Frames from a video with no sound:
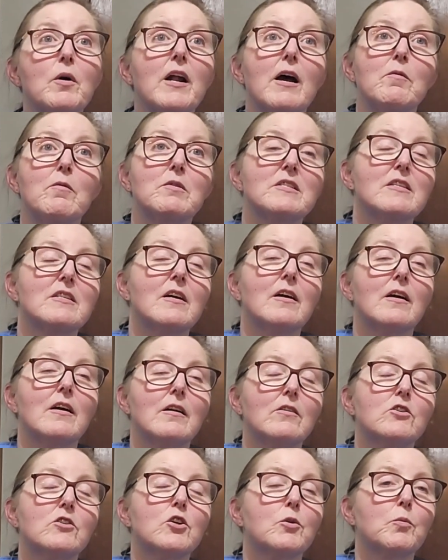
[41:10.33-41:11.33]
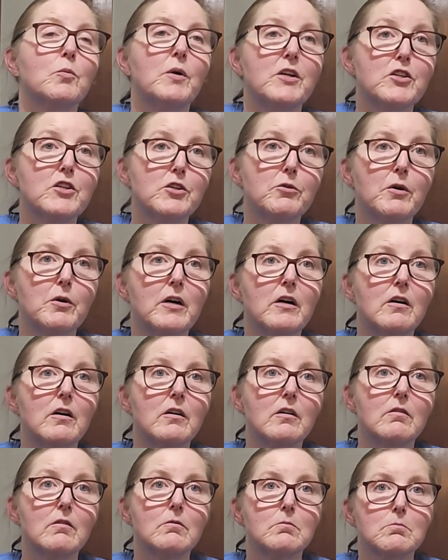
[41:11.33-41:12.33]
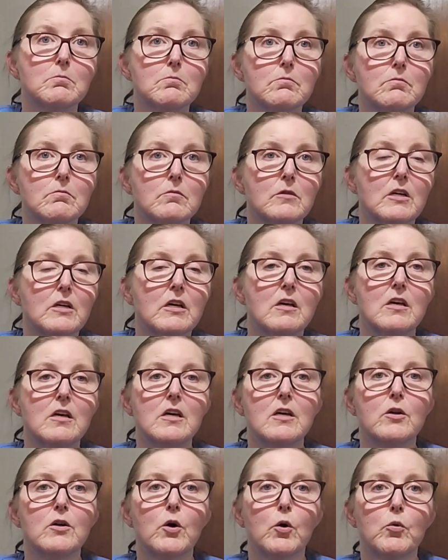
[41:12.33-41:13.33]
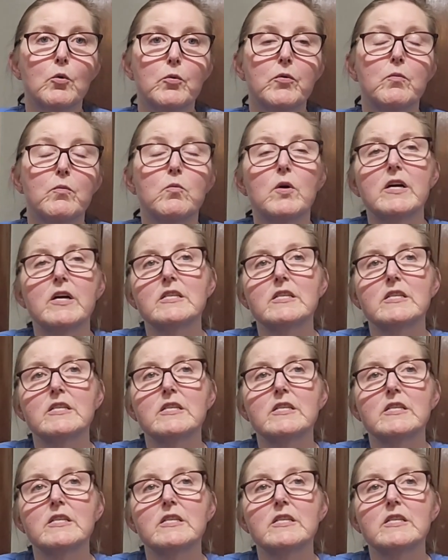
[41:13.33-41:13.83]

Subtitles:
what I was saying. Should we do a keto recipe?